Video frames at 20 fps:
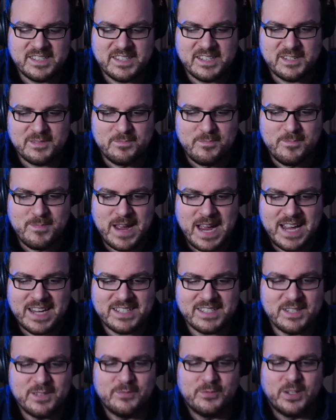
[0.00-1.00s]
this
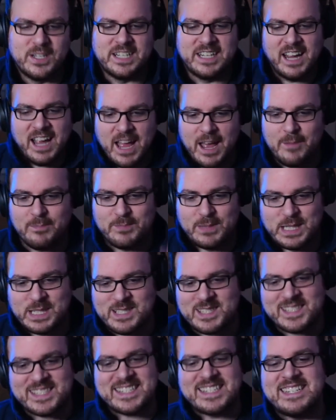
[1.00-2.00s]
massive, like, epic
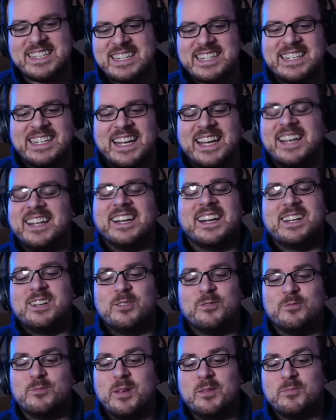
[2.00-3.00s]
scene, and I
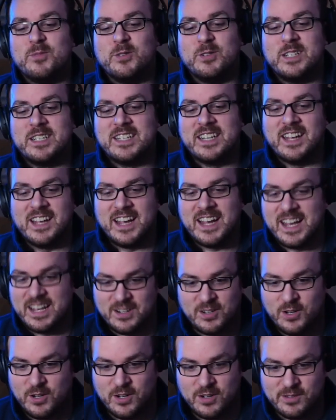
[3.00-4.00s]
don't remember it at
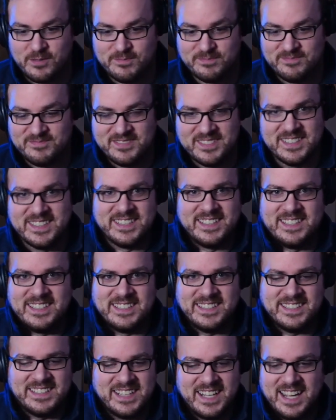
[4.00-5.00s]
all.
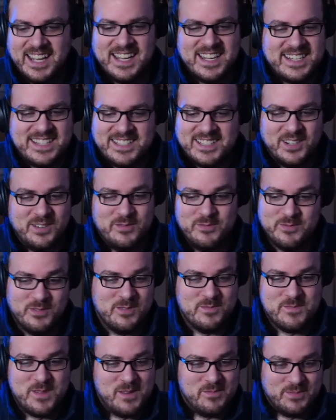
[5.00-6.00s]
I don't
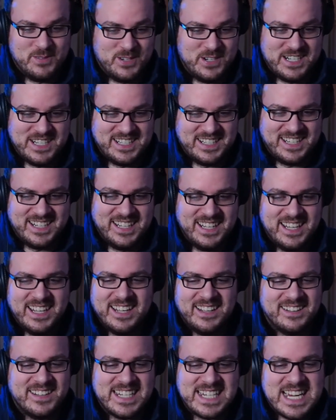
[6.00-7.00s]
remember it,
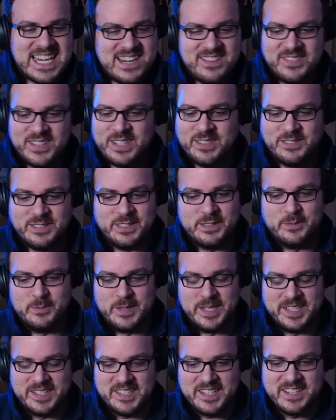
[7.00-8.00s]
like, even a little
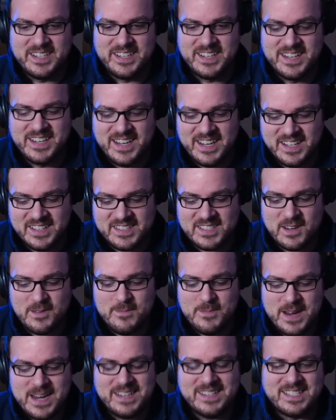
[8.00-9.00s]
bit. It's
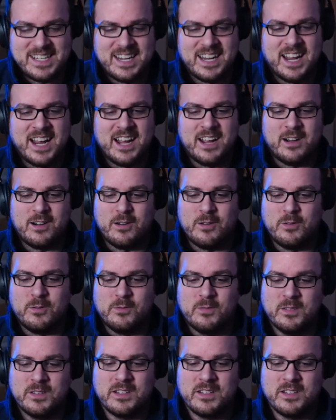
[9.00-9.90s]
amazing how